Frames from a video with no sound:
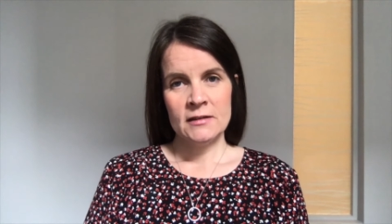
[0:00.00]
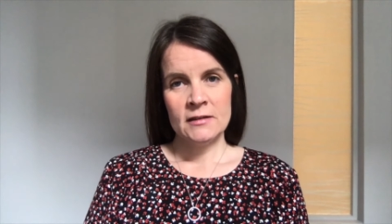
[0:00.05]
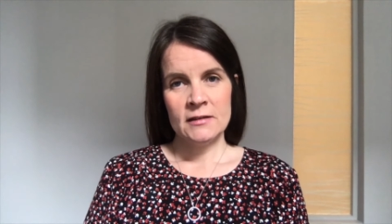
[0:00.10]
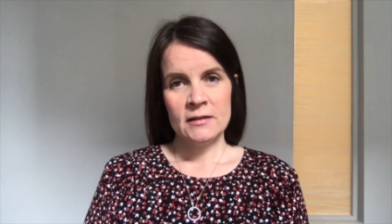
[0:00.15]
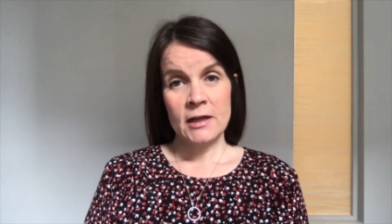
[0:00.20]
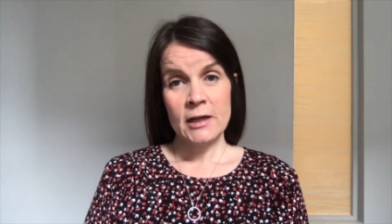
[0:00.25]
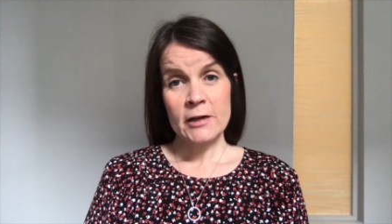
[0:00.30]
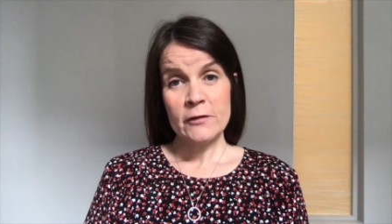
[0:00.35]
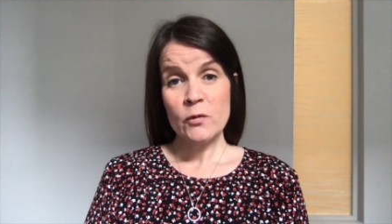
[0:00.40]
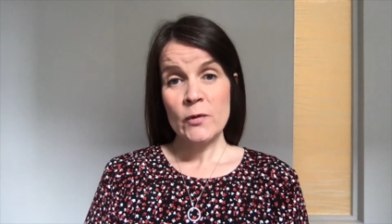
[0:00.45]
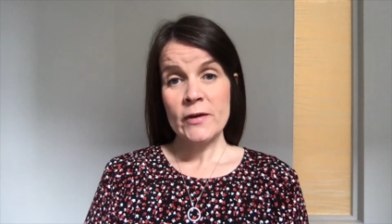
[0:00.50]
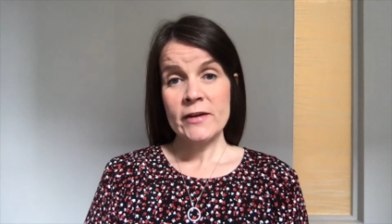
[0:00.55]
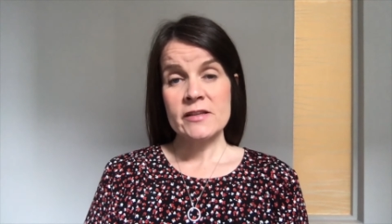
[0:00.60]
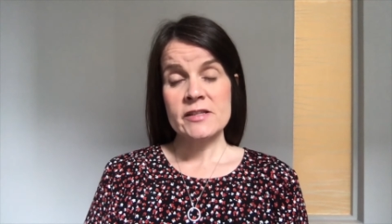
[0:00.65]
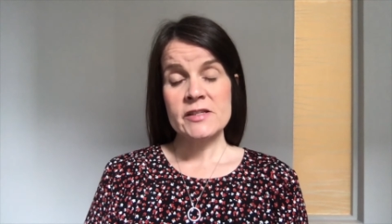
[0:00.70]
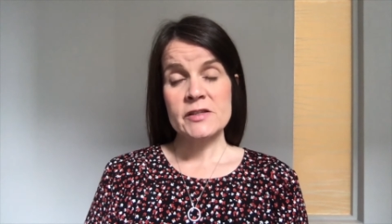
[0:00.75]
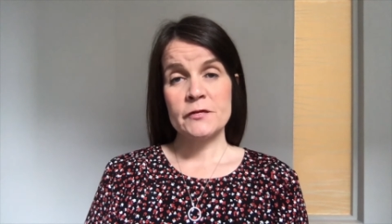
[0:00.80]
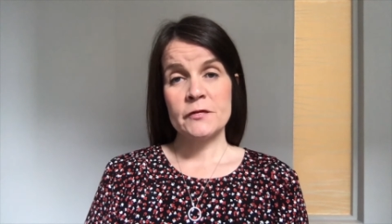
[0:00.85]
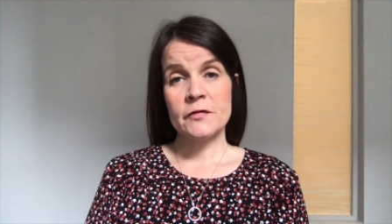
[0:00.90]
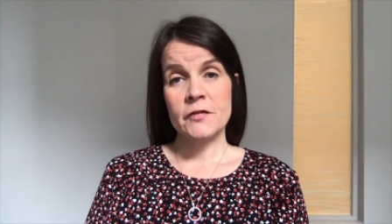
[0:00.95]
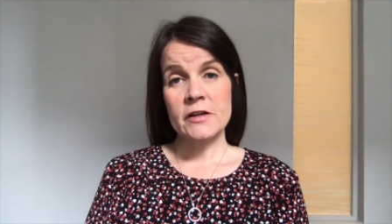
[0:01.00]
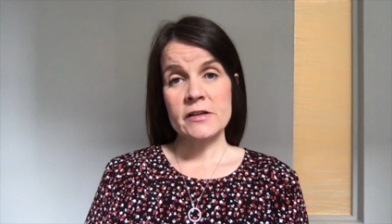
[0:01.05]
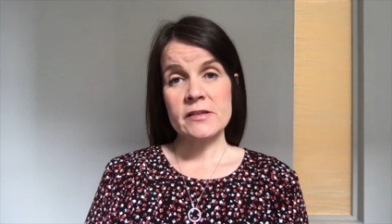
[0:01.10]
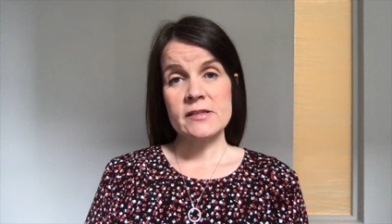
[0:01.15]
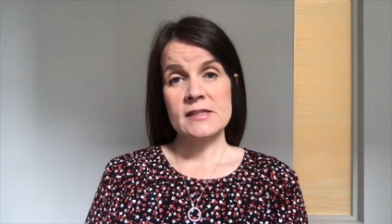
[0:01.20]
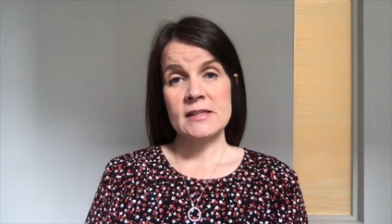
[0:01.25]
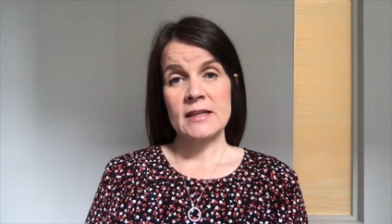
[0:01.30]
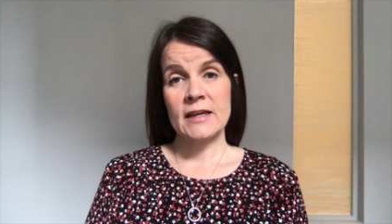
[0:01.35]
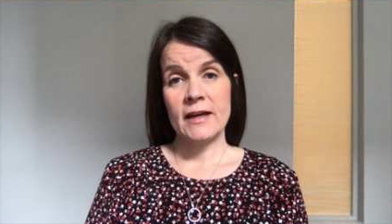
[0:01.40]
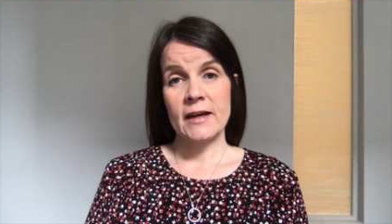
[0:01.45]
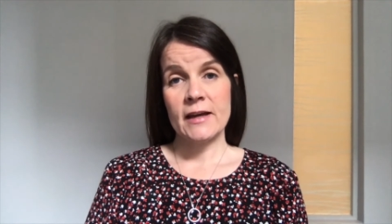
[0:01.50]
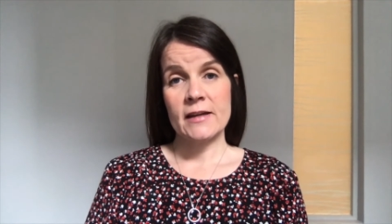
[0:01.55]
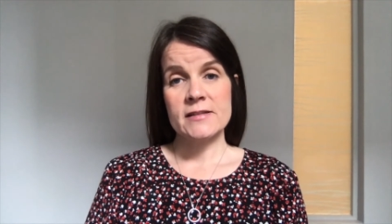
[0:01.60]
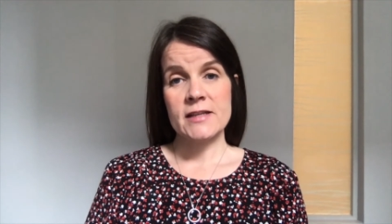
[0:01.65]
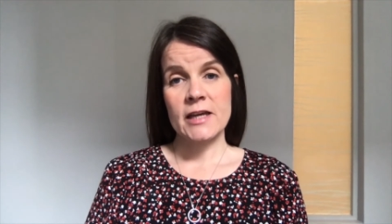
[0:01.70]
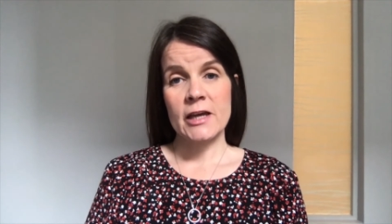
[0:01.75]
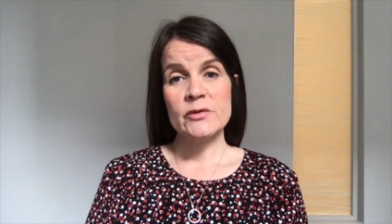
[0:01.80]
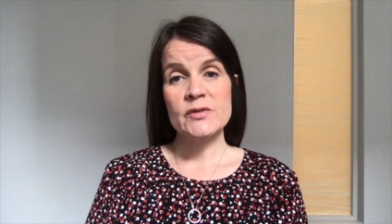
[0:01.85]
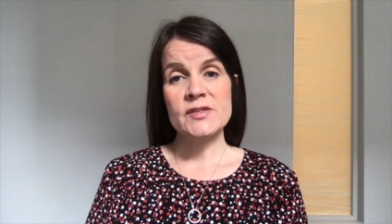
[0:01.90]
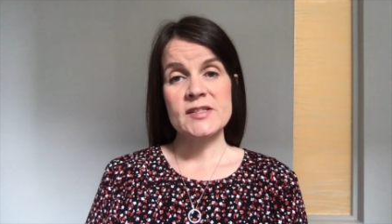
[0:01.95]
I've witnessed firsthand
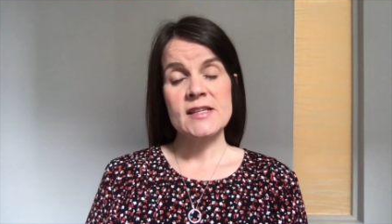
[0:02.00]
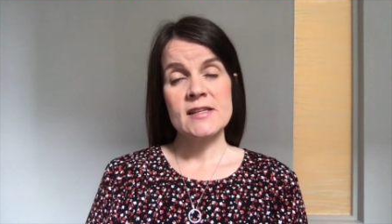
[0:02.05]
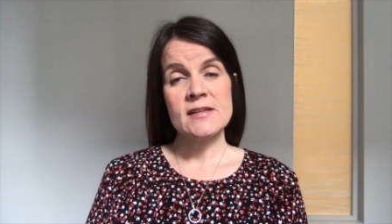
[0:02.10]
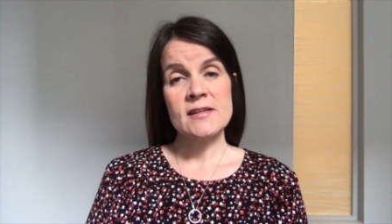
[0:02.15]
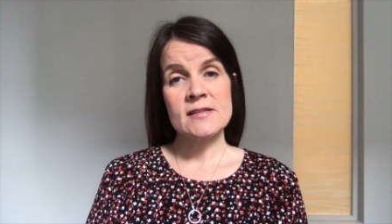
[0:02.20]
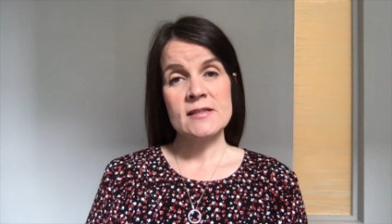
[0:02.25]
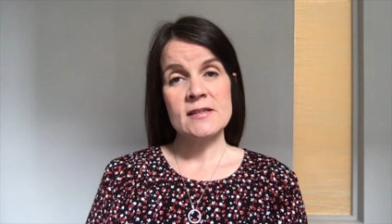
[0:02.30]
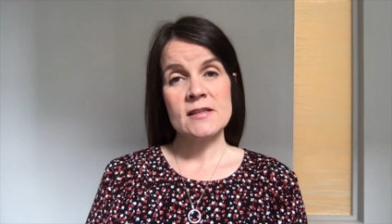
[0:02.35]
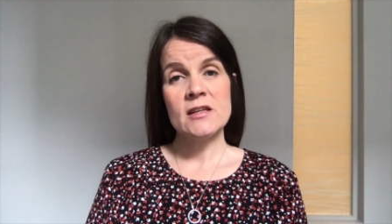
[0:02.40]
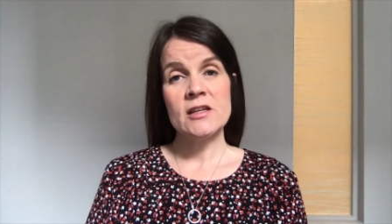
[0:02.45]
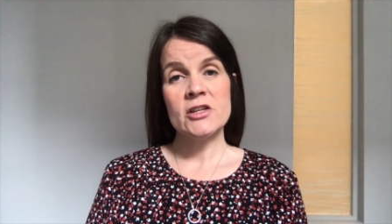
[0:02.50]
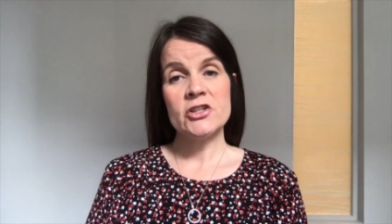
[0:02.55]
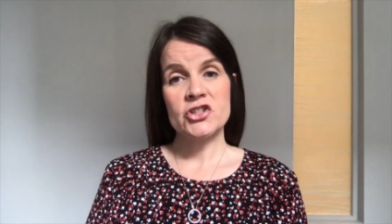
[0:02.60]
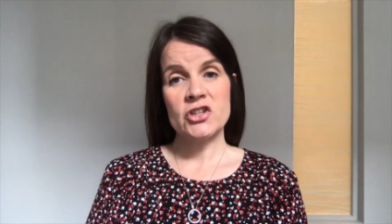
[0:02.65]
how citizen